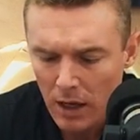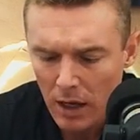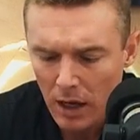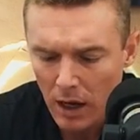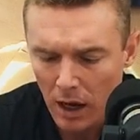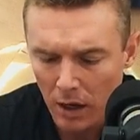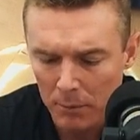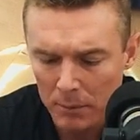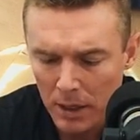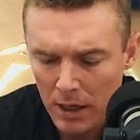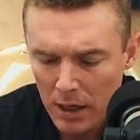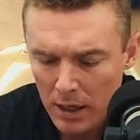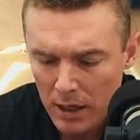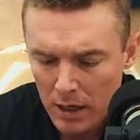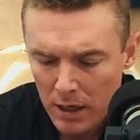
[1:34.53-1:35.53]

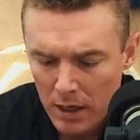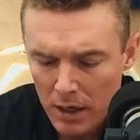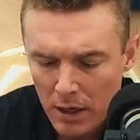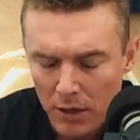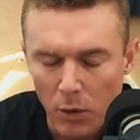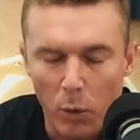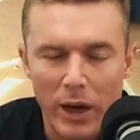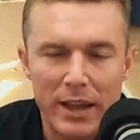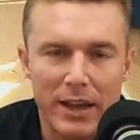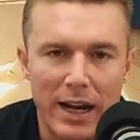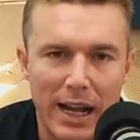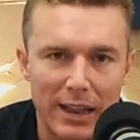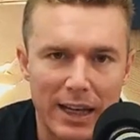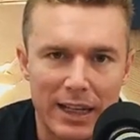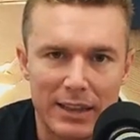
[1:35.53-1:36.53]
the way that
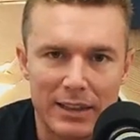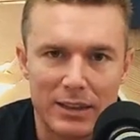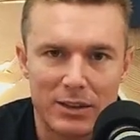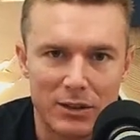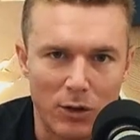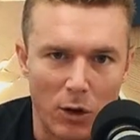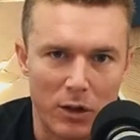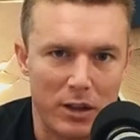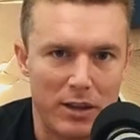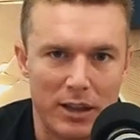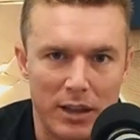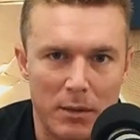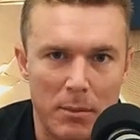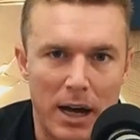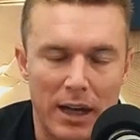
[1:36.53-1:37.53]
I like to start to
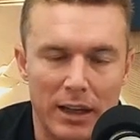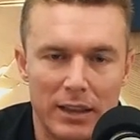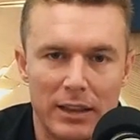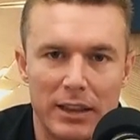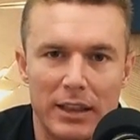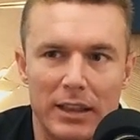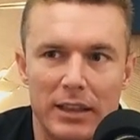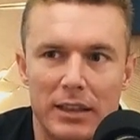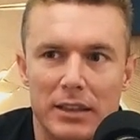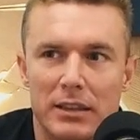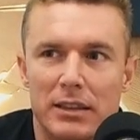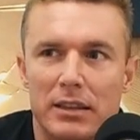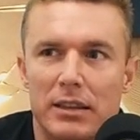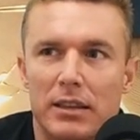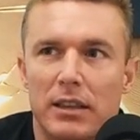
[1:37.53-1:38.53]
think about it
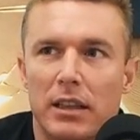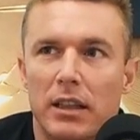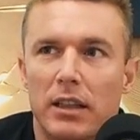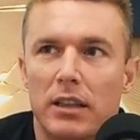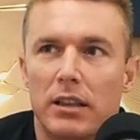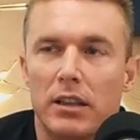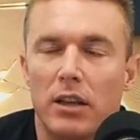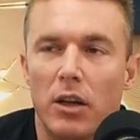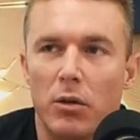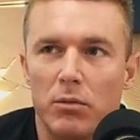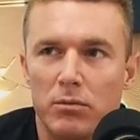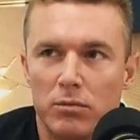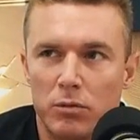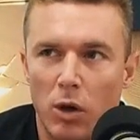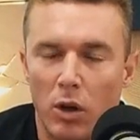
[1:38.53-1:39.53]
is,
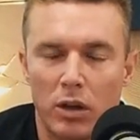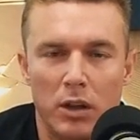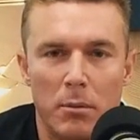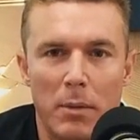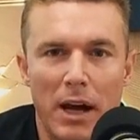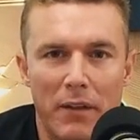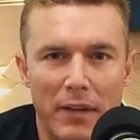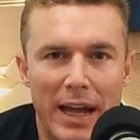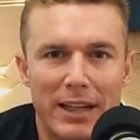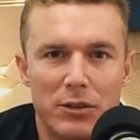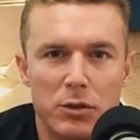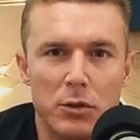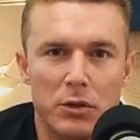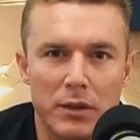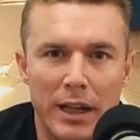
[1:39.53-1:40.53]
talking about that
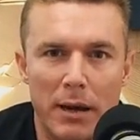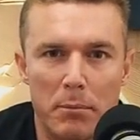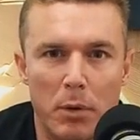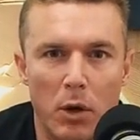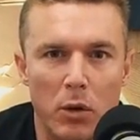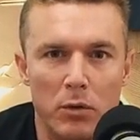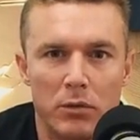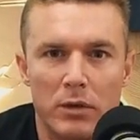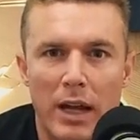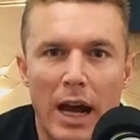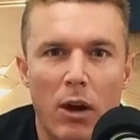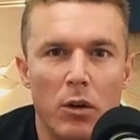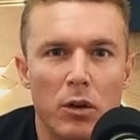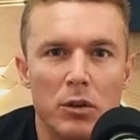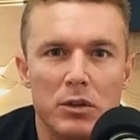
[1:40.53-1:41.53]
tooth and that bone.
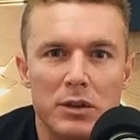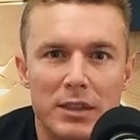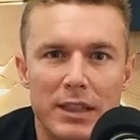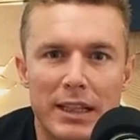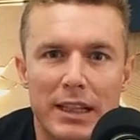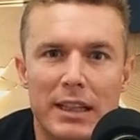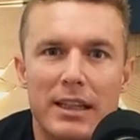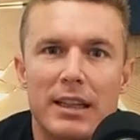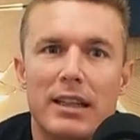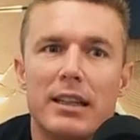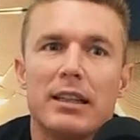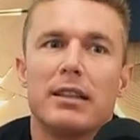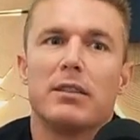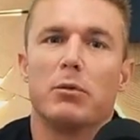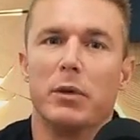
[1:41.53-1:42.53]
How are those teeth,
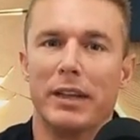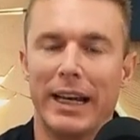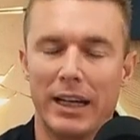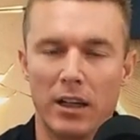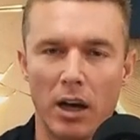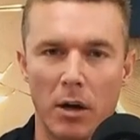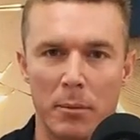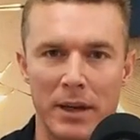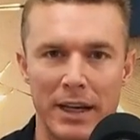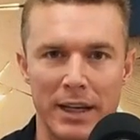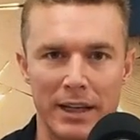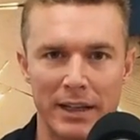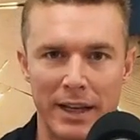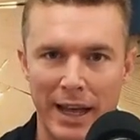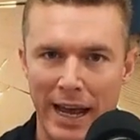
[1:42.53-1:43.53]
when they come
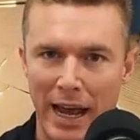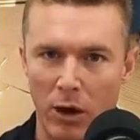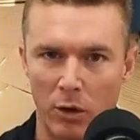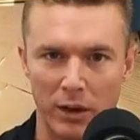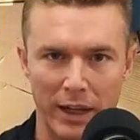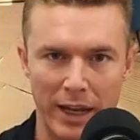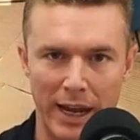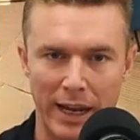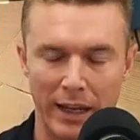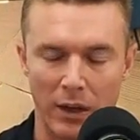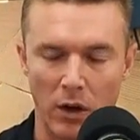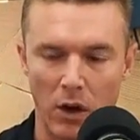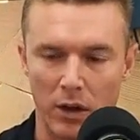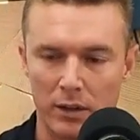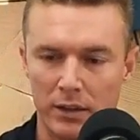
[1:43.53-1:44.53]
in, how are they hanging
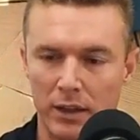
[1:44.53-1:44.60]
on?